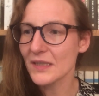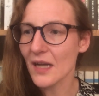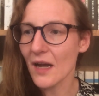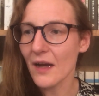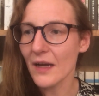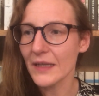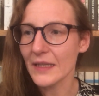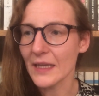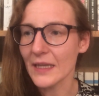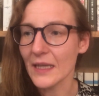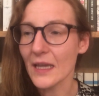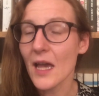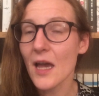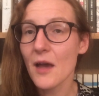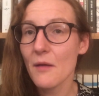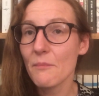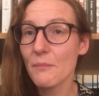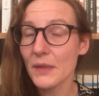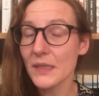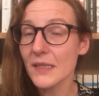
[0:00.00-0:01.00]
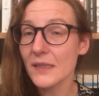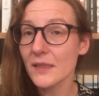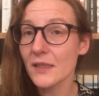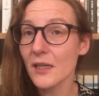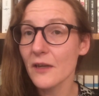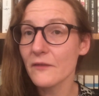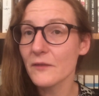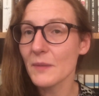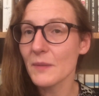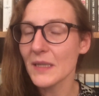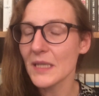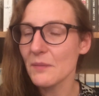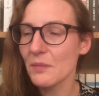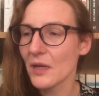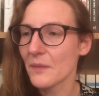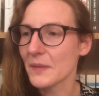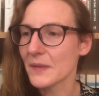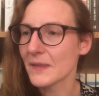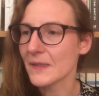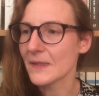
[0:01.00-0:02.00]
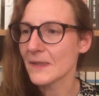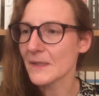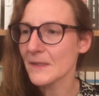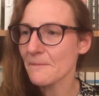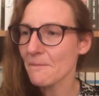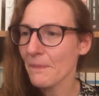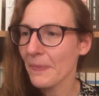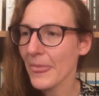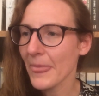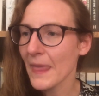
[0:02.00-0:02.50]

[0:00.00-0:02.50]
tiny, but it served many purposes.